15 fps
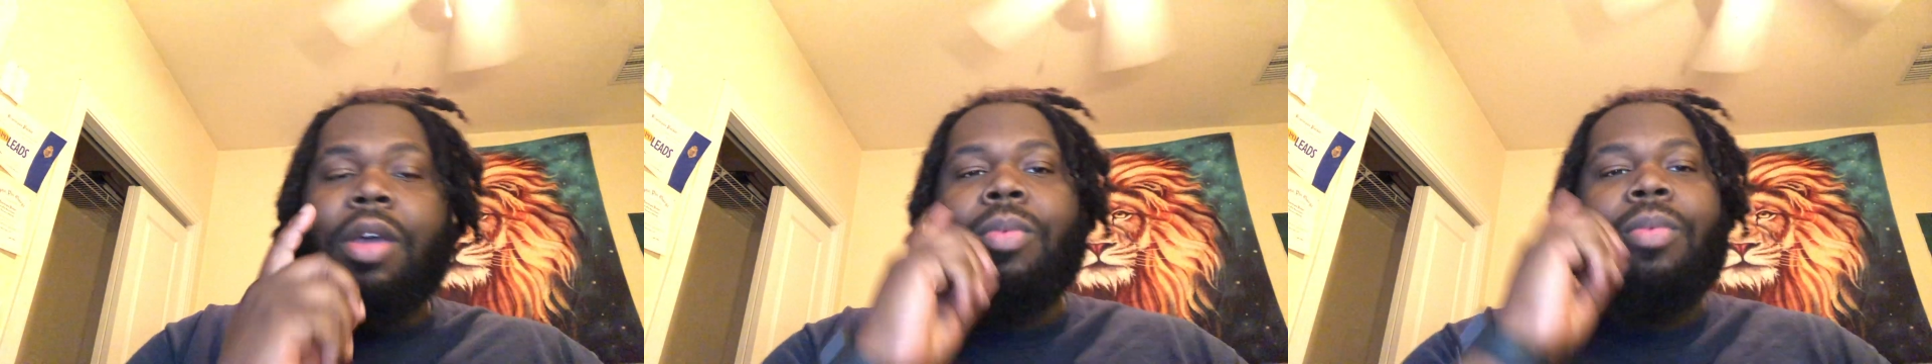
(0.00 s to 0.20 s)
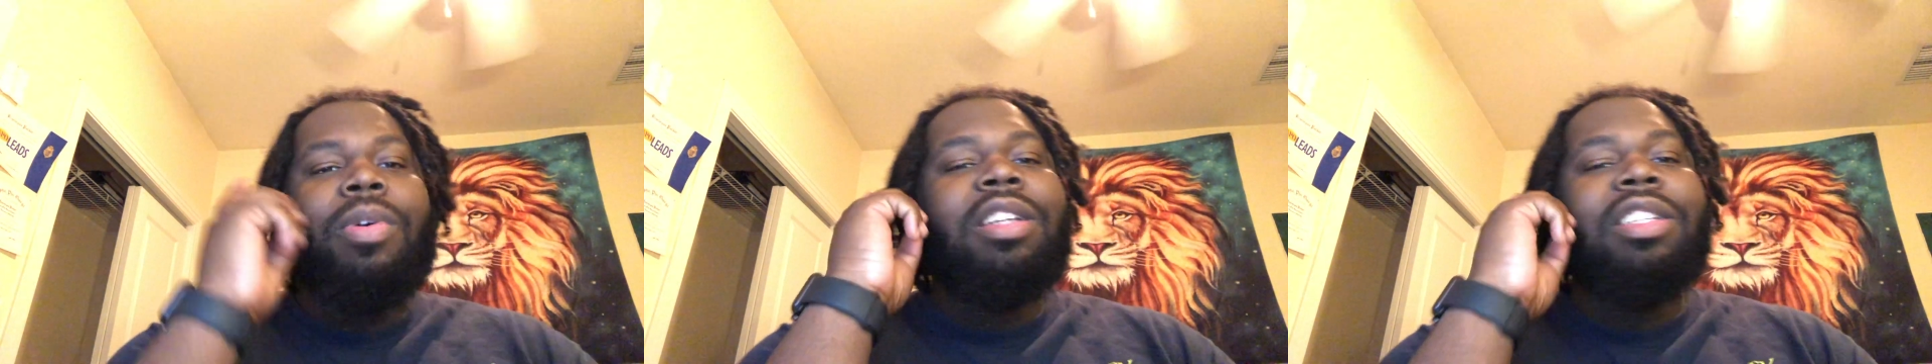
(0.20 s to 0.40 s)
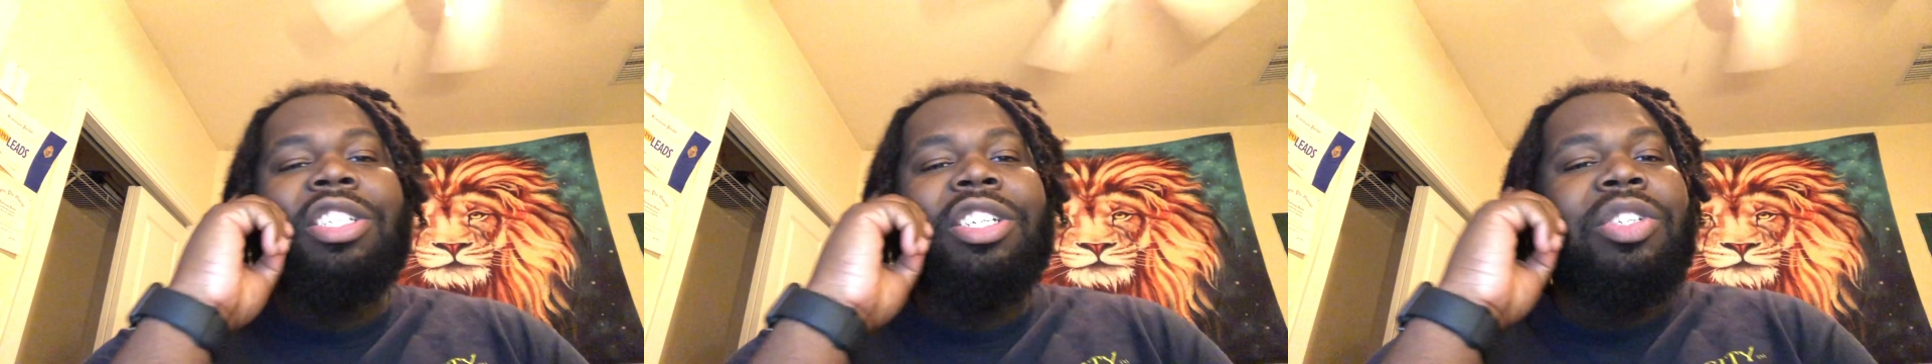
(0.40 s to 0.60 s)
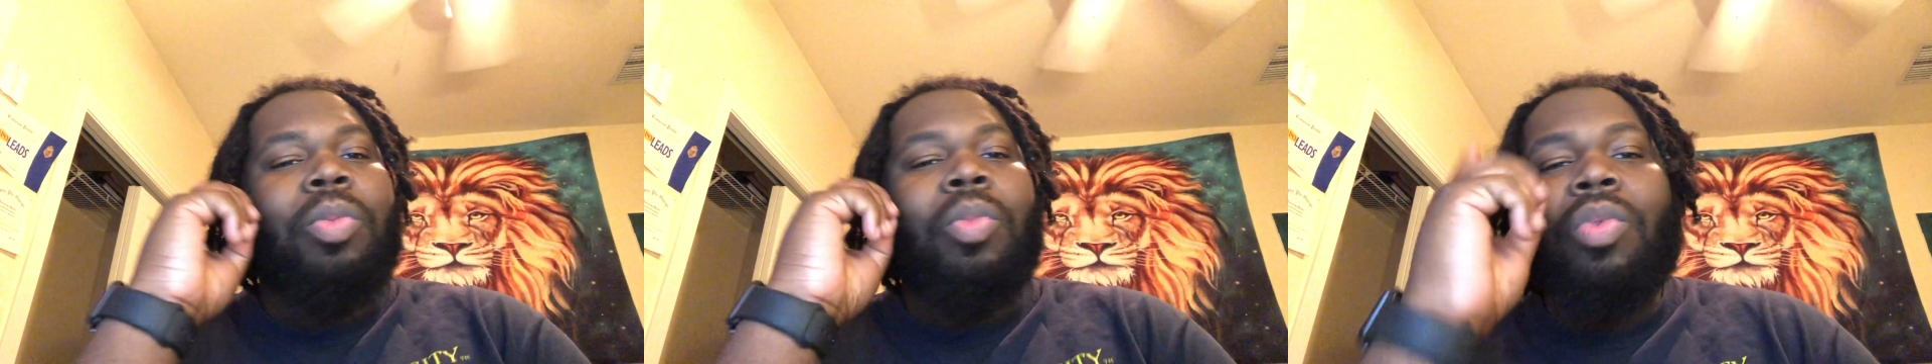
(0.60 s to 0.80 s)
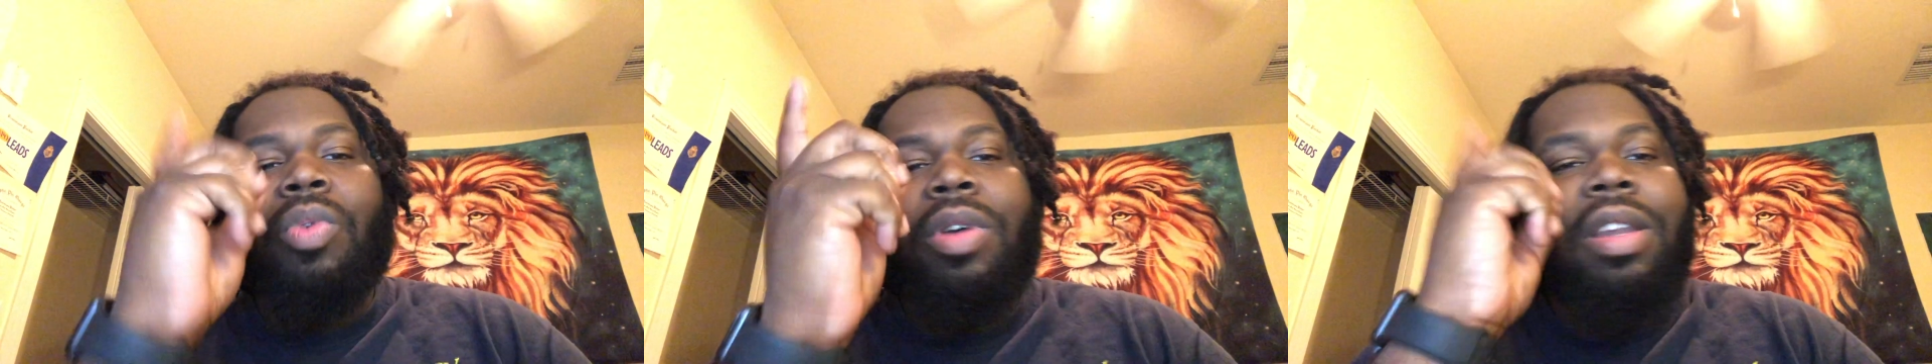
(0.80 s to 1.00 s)
What is just
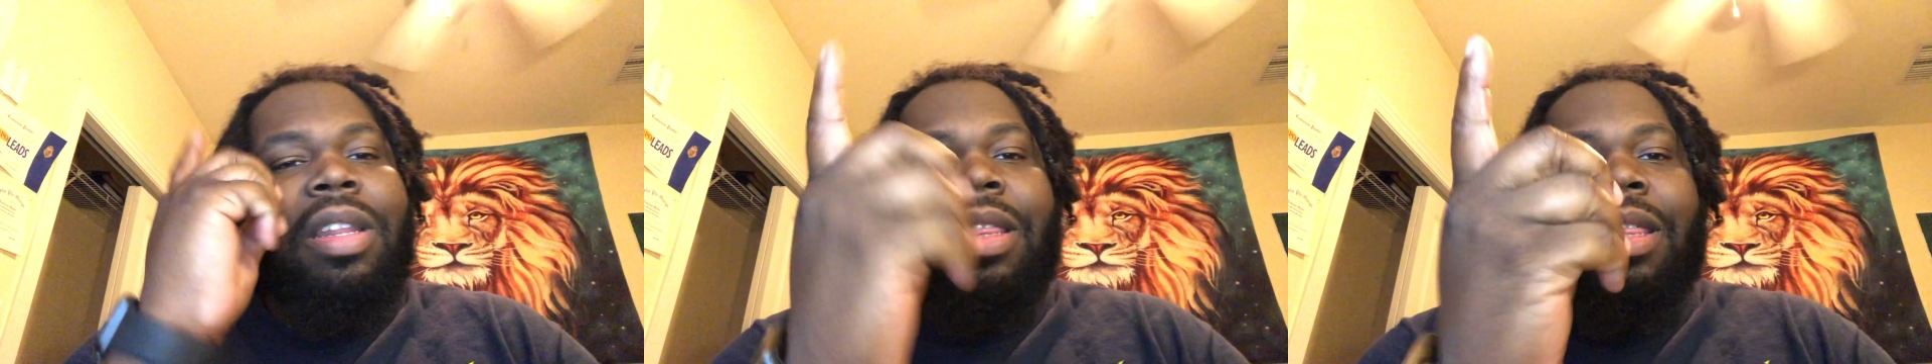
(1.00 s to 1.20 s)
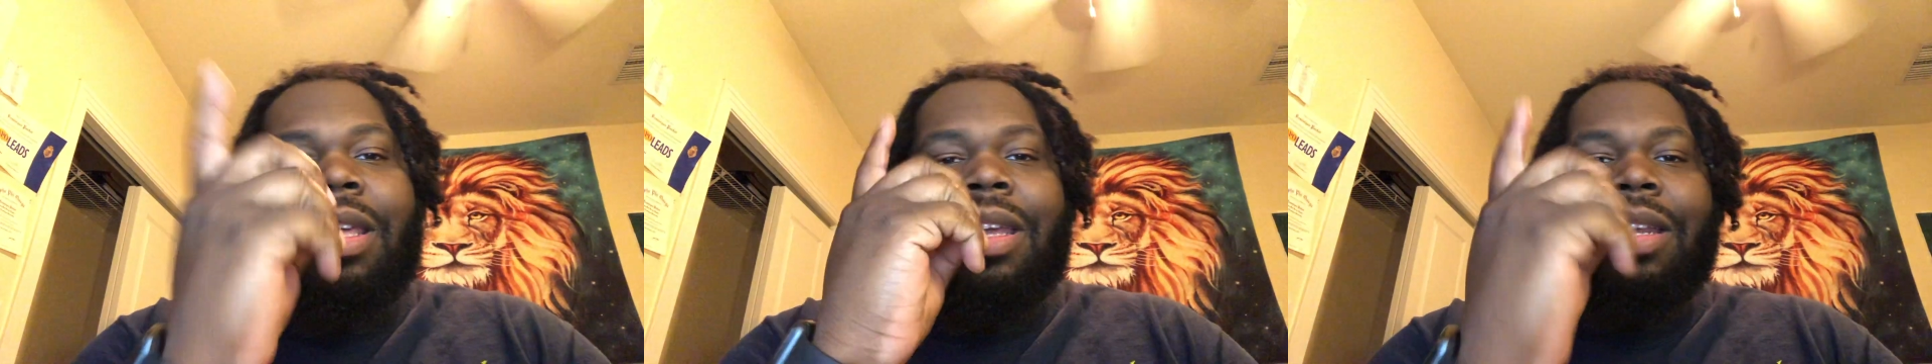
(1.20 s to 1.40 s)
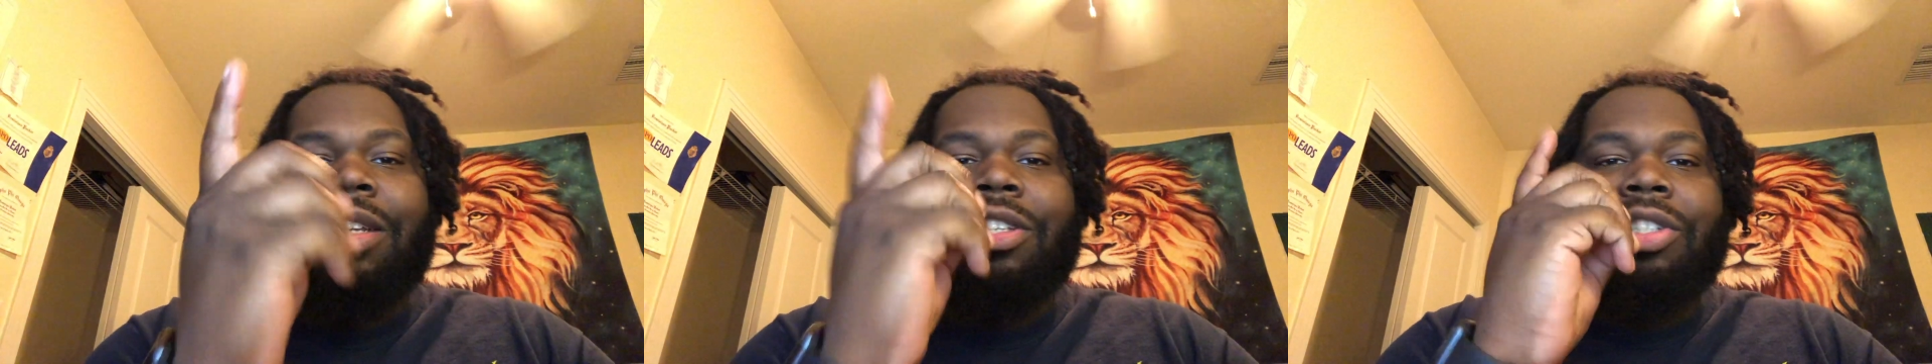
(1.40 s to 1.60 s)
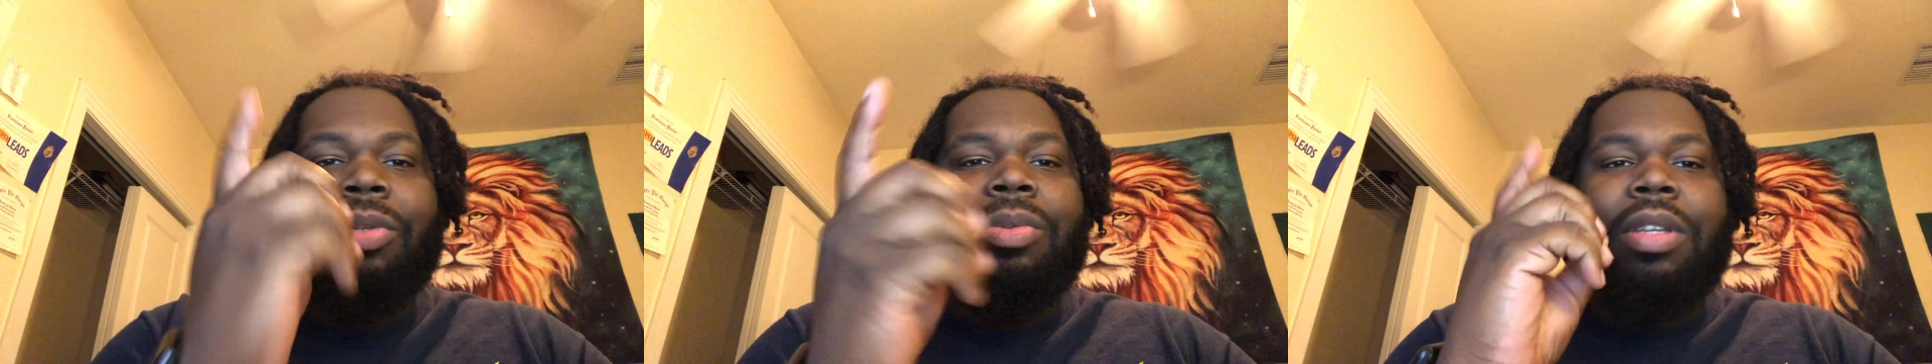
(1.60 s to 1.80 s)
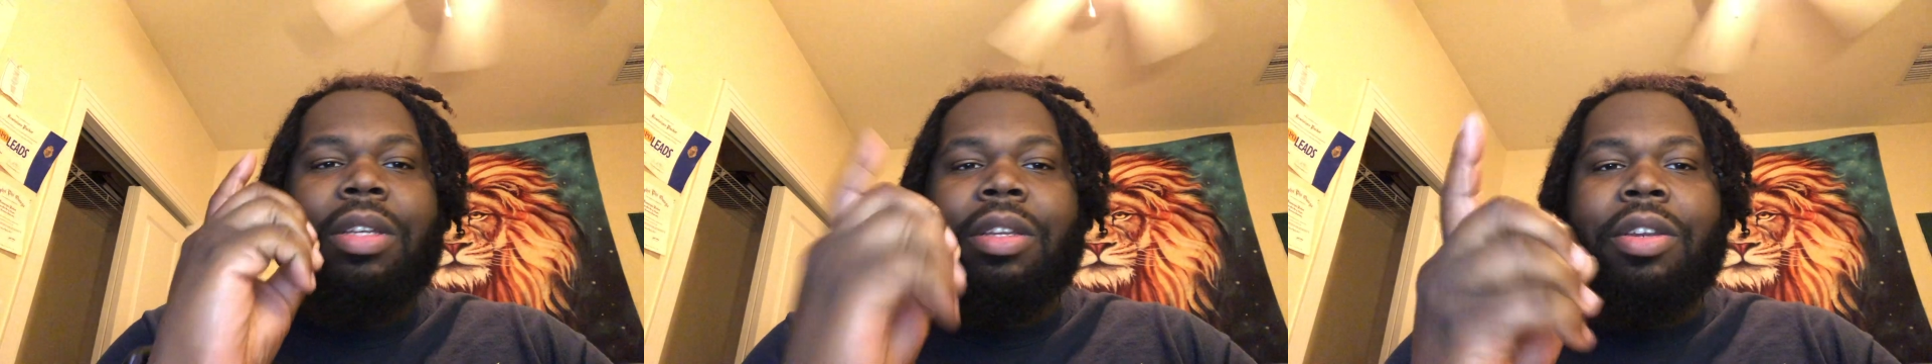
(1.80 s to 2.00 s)
one thing that
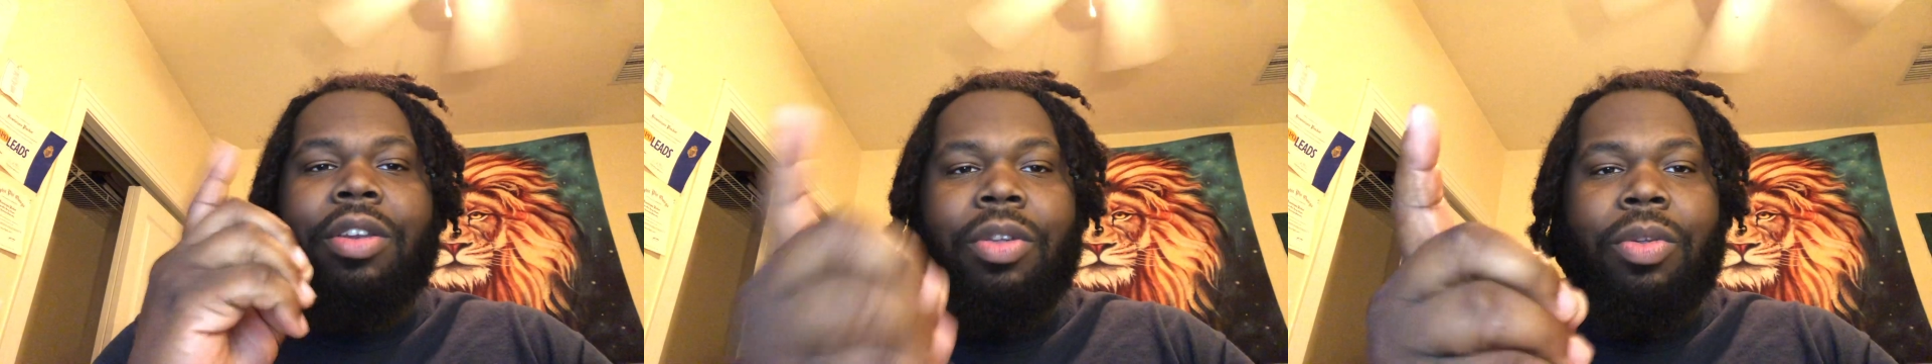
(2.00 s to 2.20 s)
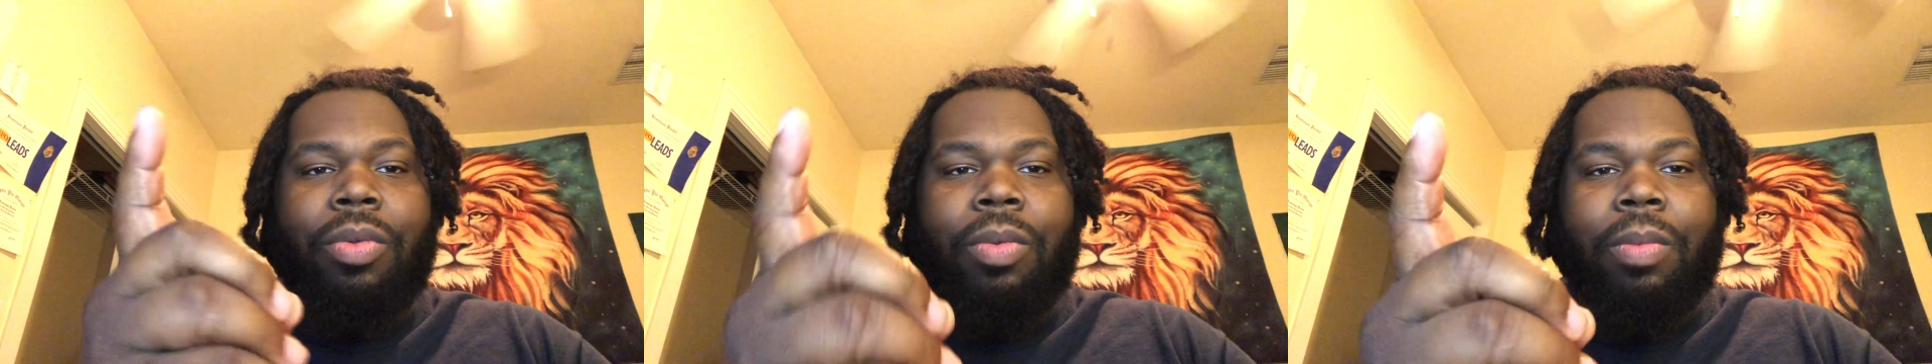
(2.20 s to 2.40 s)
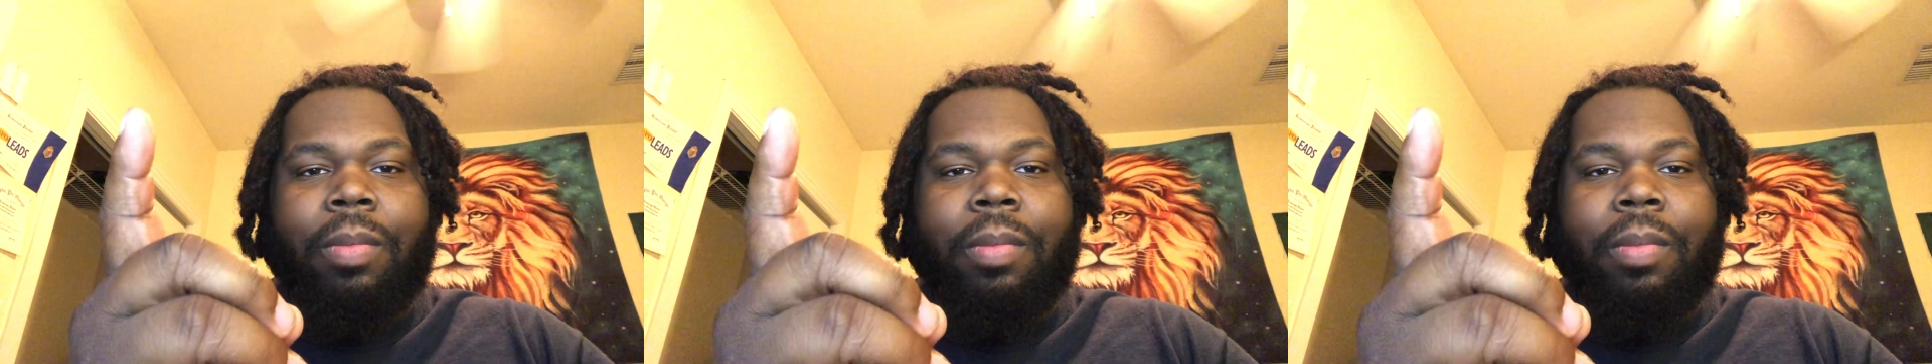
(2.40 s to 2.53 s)
you can do